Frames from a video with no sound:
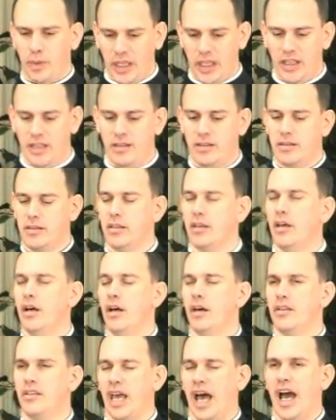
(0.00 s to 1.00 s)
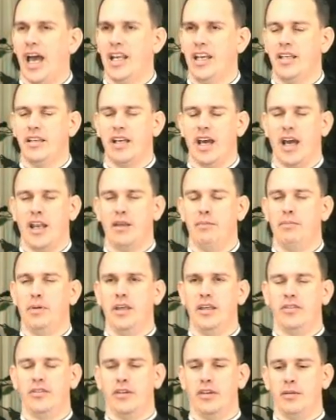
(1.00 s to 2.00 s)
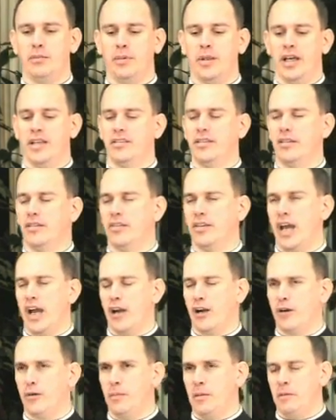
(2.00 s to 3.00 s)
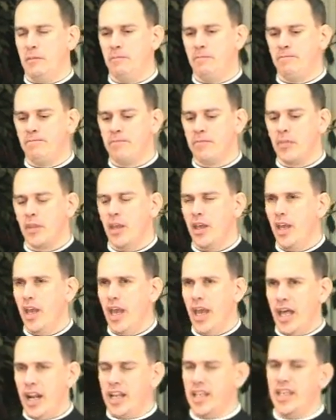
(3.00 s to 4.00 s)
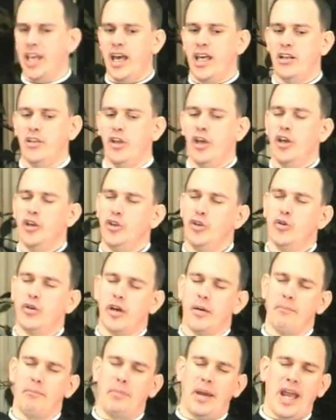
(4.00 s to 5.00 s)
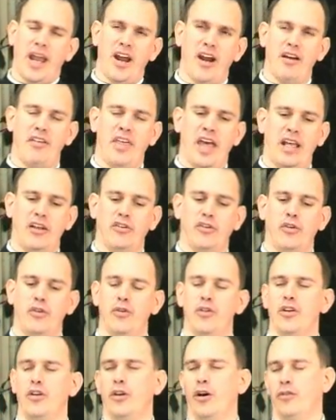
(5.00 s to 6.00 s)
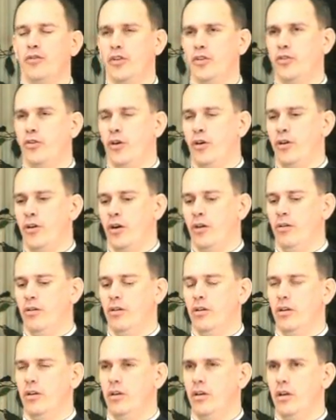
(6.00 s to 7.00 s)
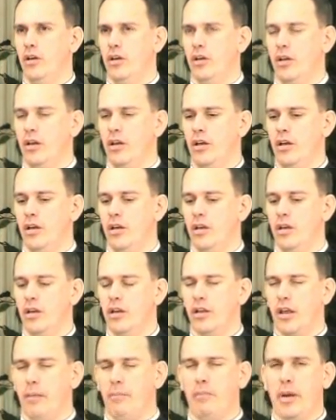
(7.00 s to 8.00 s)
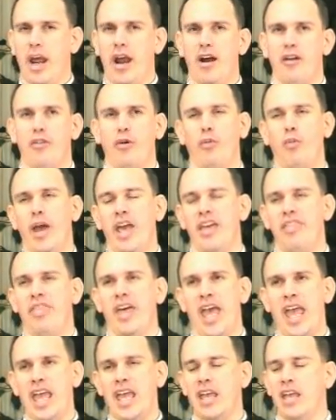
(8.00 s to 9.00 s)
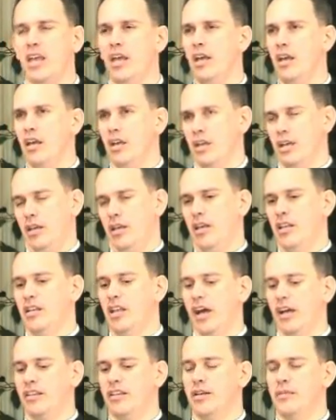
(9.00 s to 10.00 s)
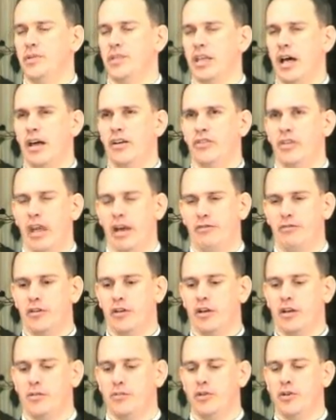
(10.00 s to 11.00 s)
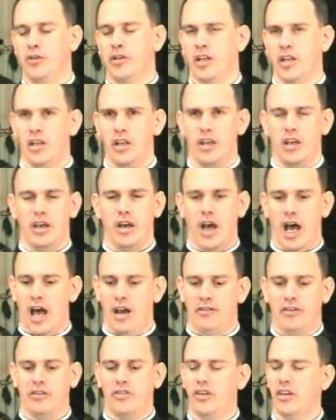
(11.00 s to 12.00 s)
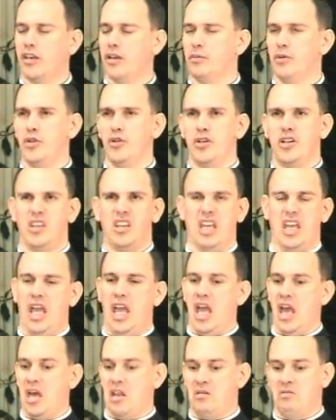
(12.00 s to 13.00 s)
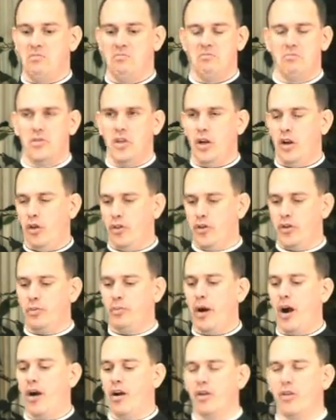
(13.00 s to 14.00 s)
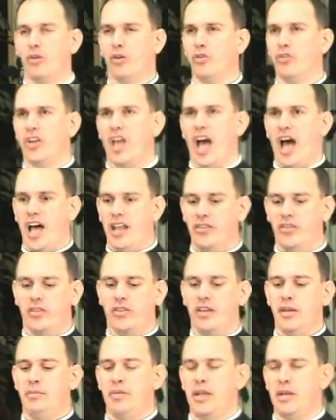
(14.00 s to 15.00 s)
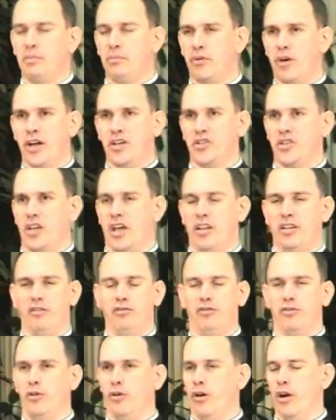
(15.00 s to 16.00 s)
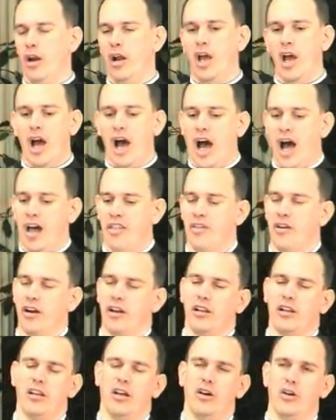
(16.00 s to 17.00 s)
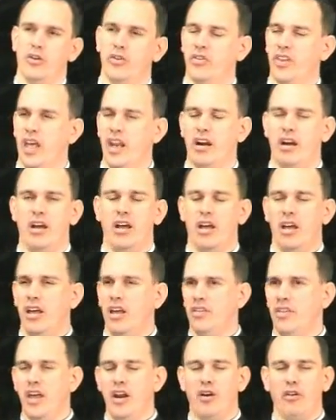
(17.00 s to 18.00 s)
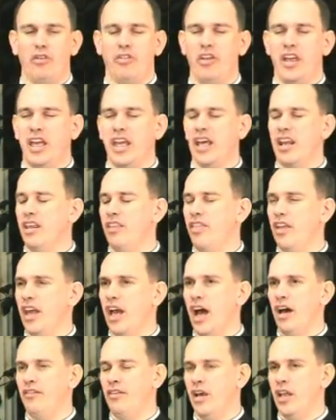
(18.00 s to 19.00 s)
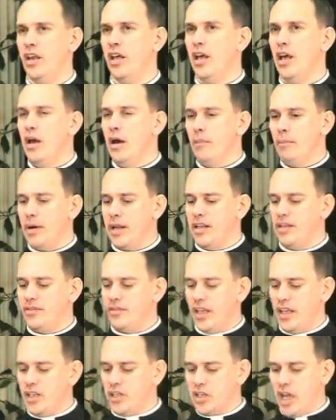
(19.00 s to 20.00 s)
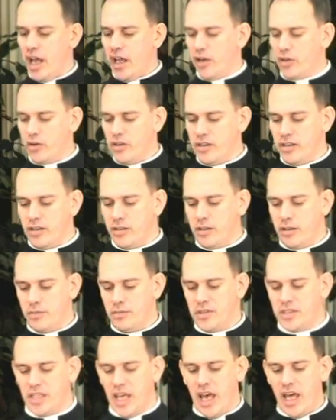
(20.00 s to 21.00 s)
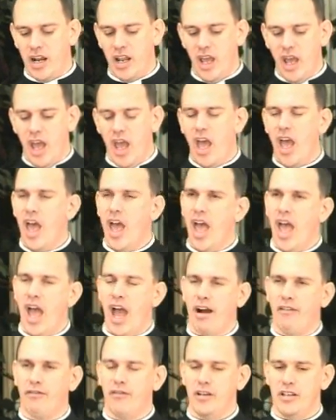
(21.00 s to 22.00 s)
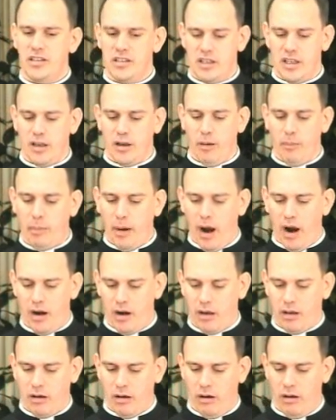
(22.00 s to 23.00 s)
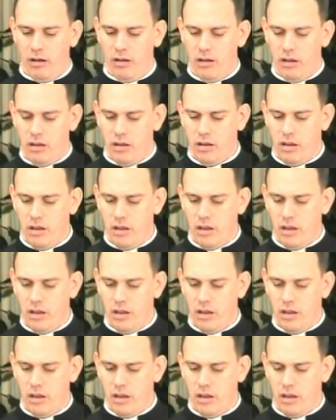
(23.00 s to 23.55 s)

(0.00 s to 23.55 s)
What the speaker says: piece, tiny, tiny piece of the Blessed Sacrament. And again, you compare that to the Novus Ordo. Compare the way they conduct themselves after communion. Obviously, communion in the hand, there's particles constantly being brushed on the floor, on their clothes. They don't think anything of it. But as St. John Chrysostom said, every single particle